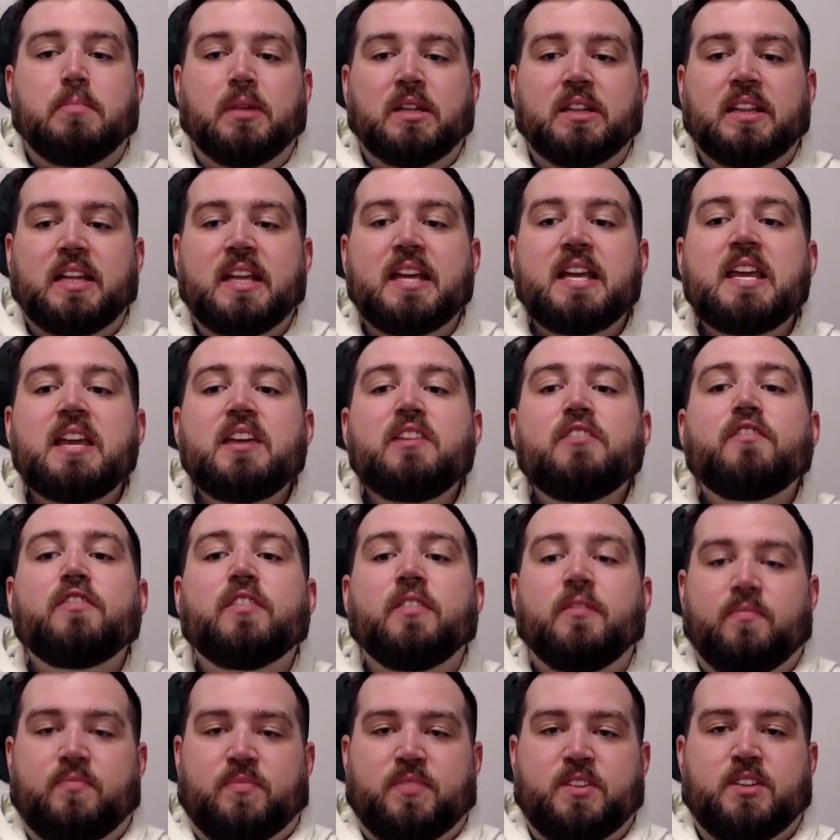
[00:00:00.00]

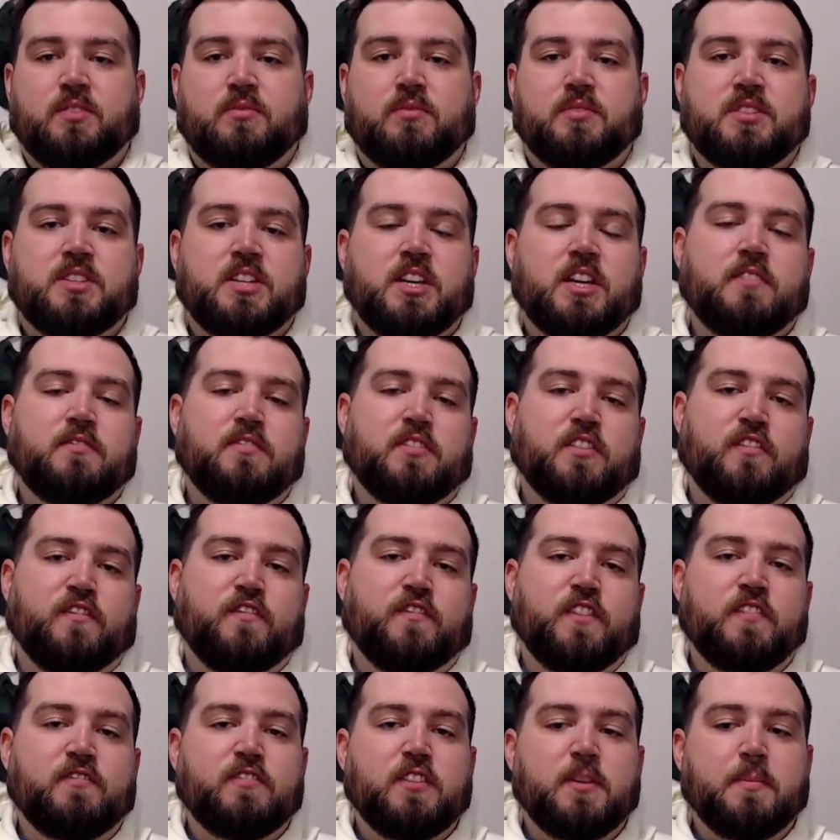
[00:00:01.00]
Believe, to receive your
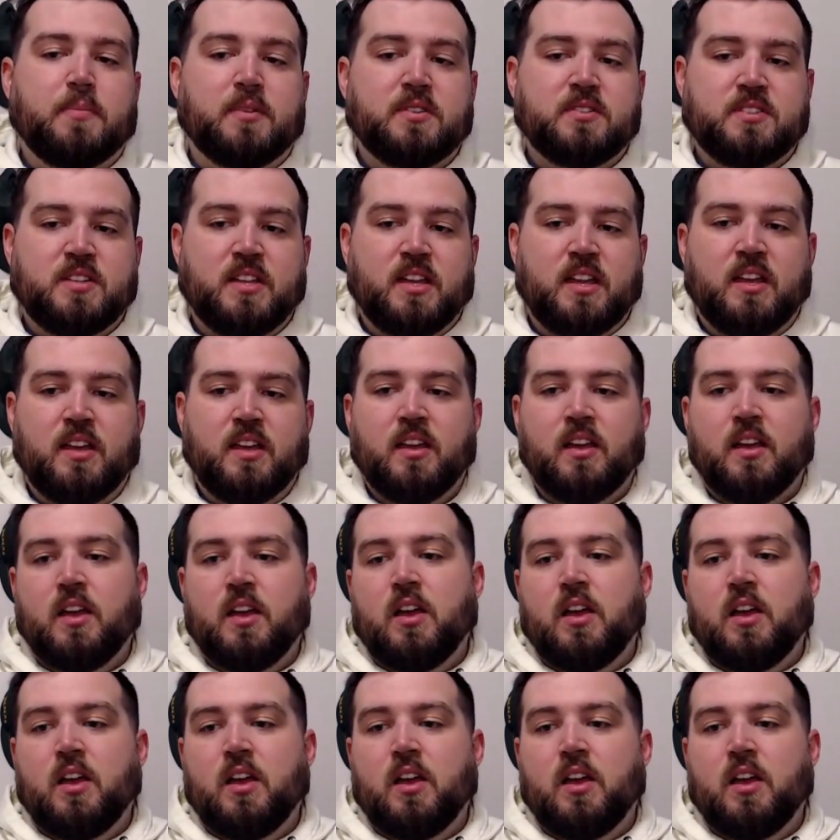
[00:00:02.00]
50%